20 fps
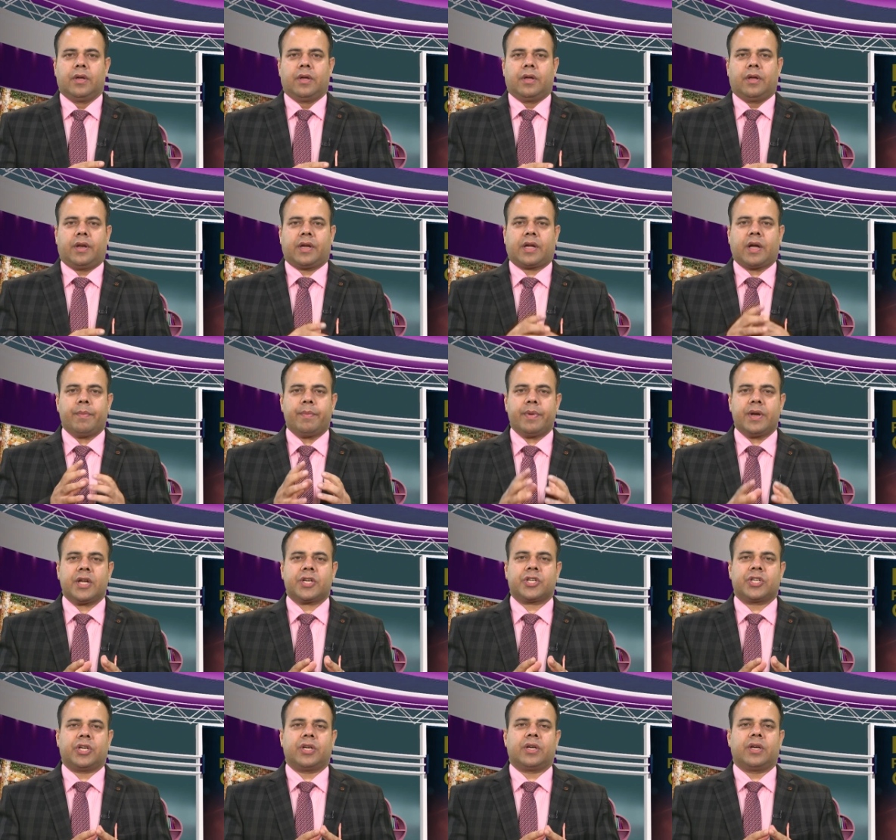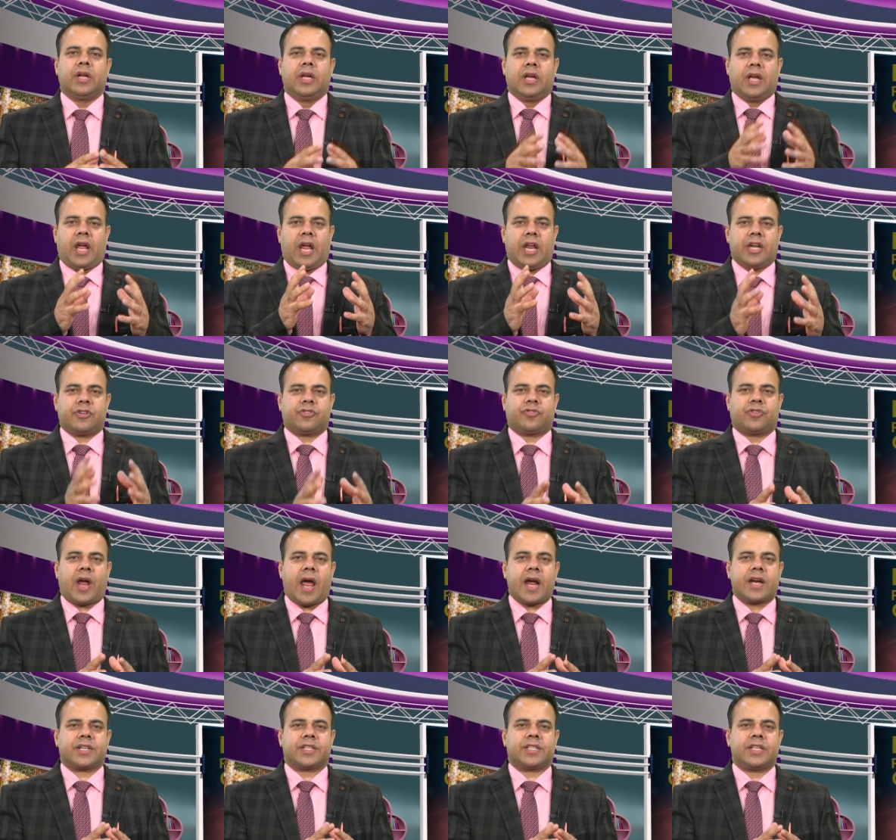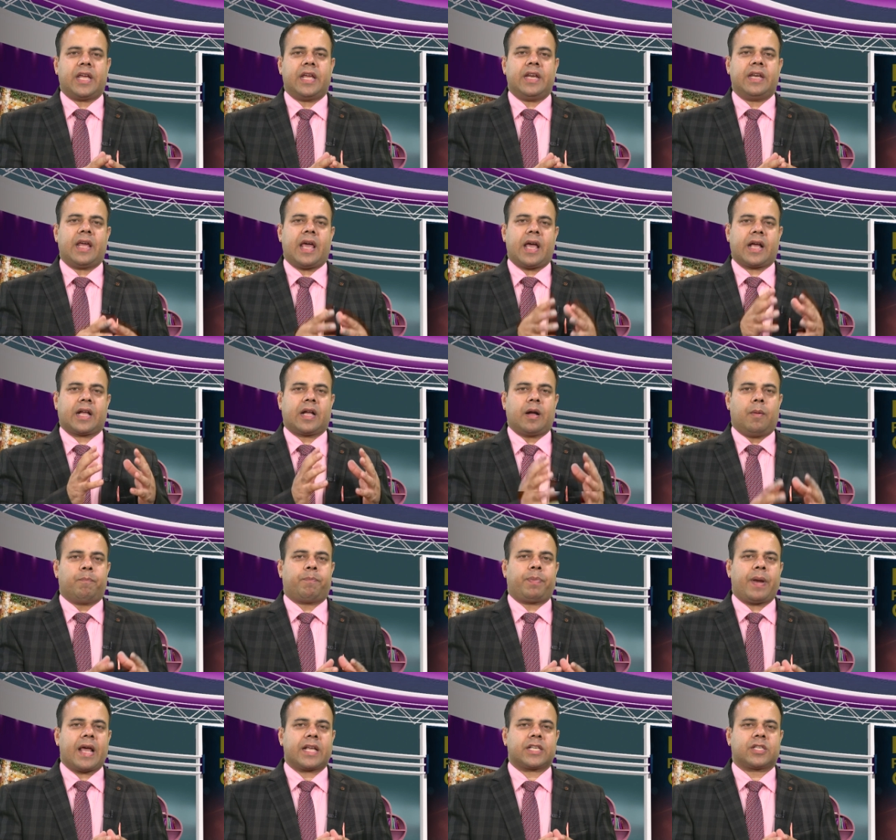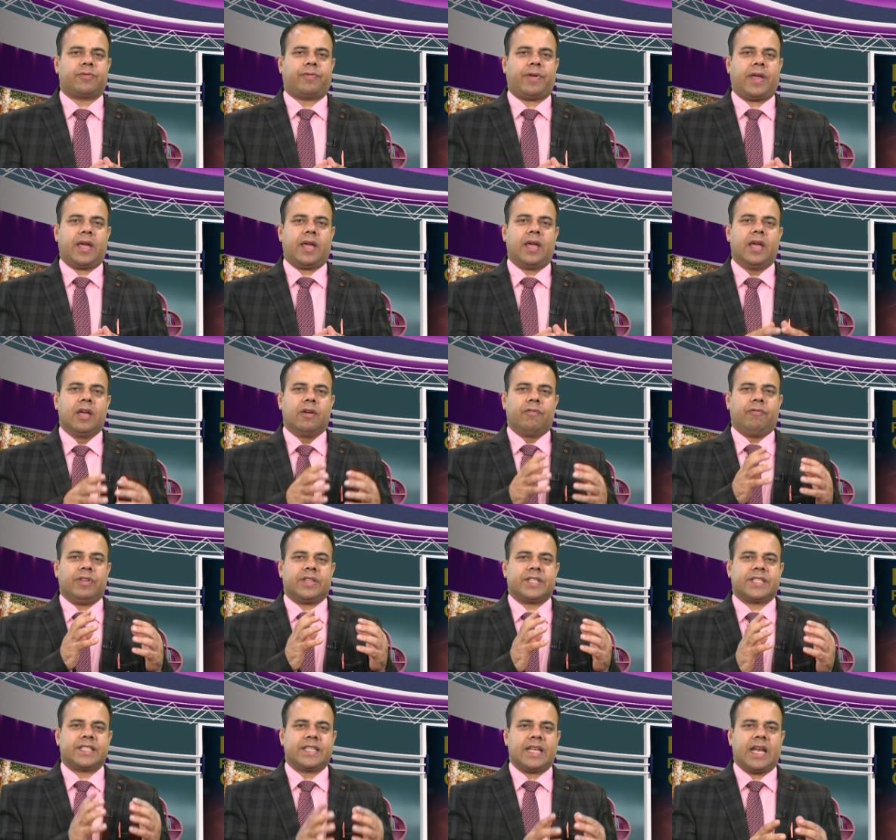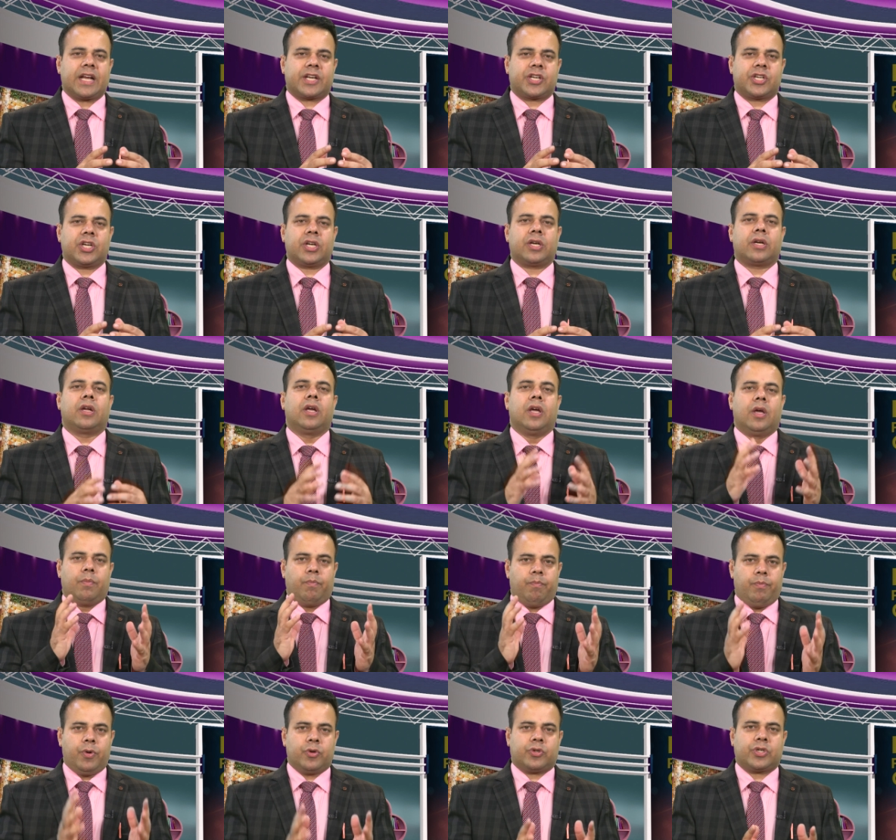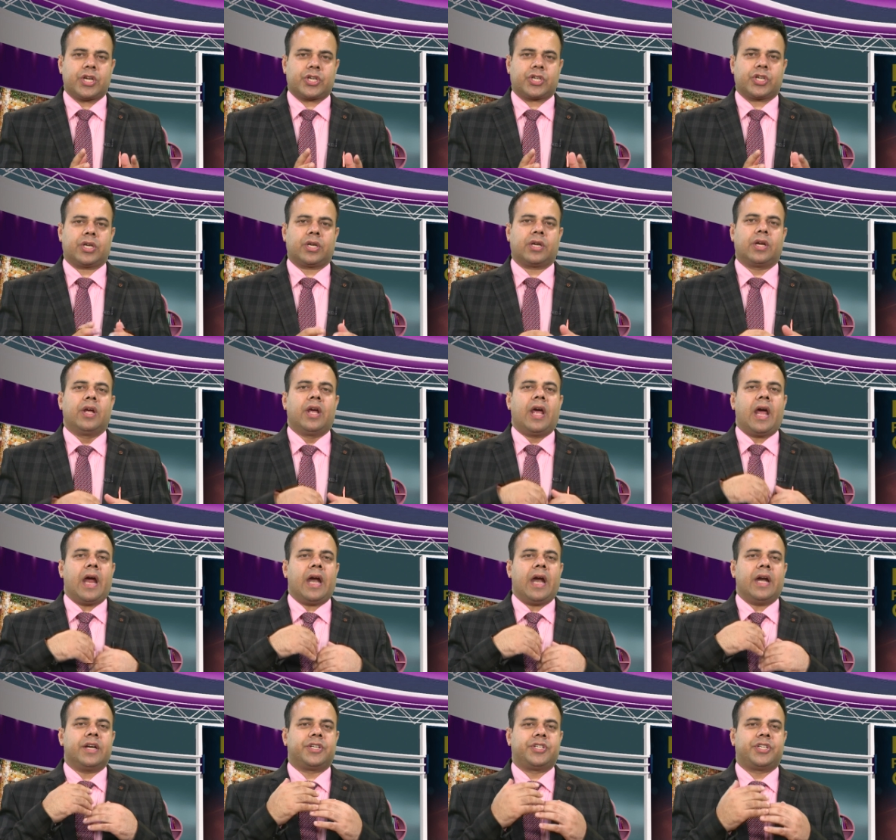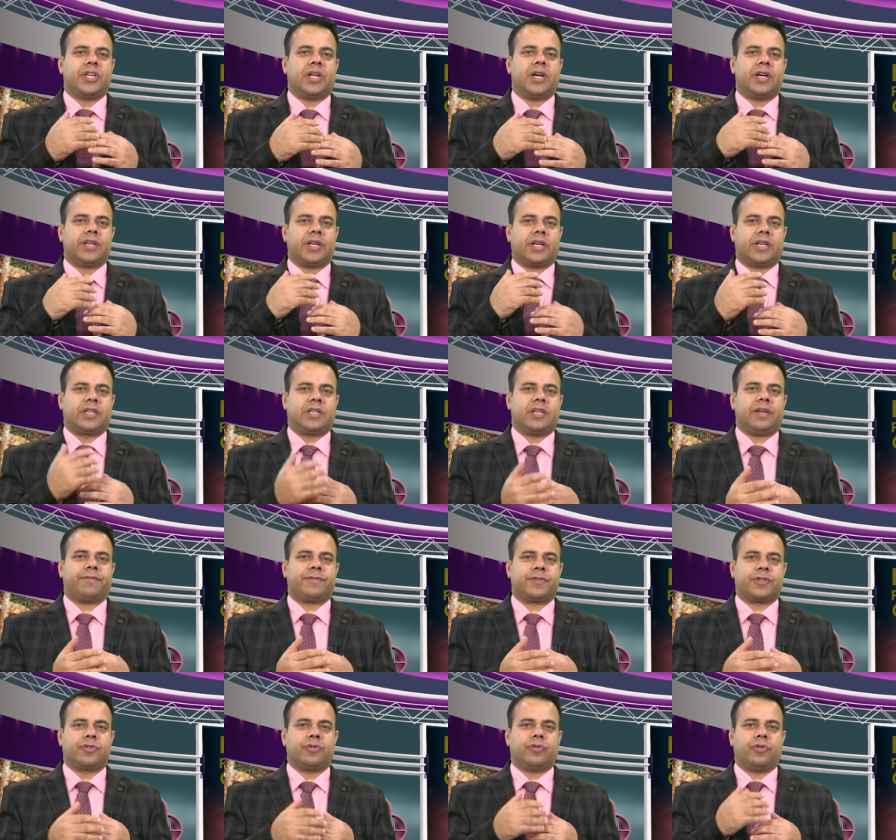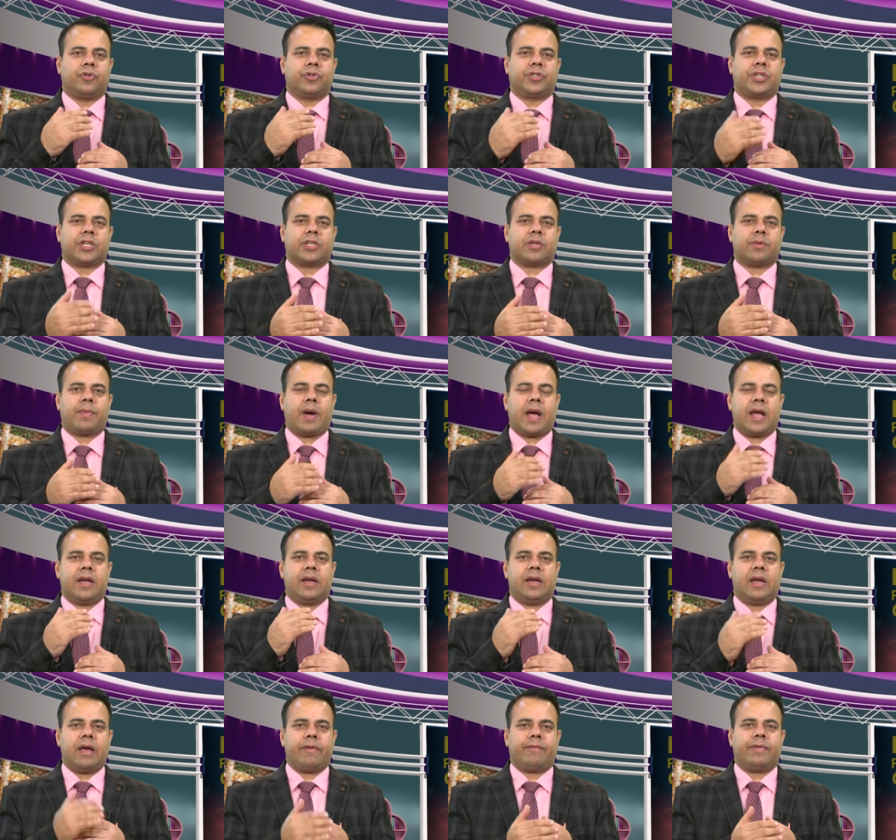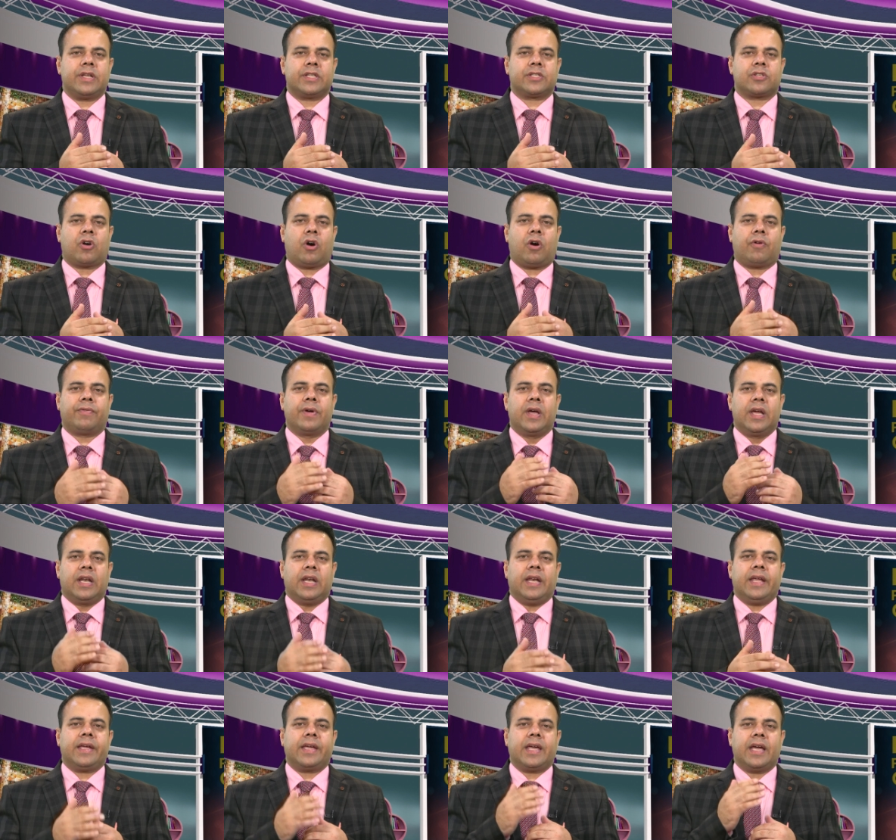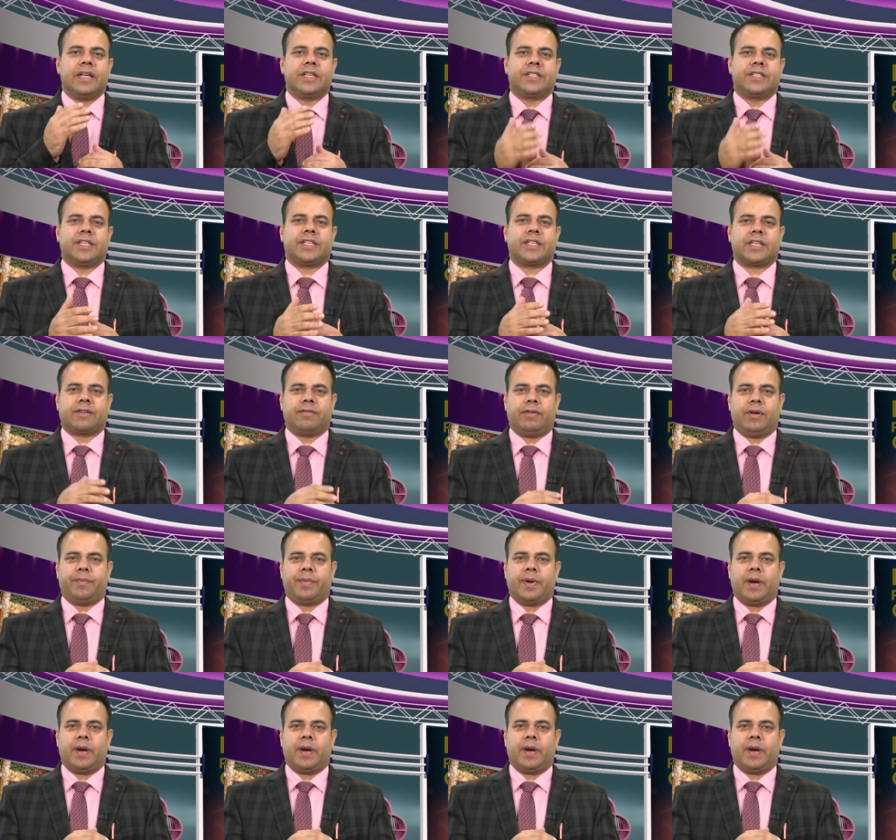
Recombination interacts in a complex way with selection, mutation, and genetic drift to determine levels of linkage disequilibrium.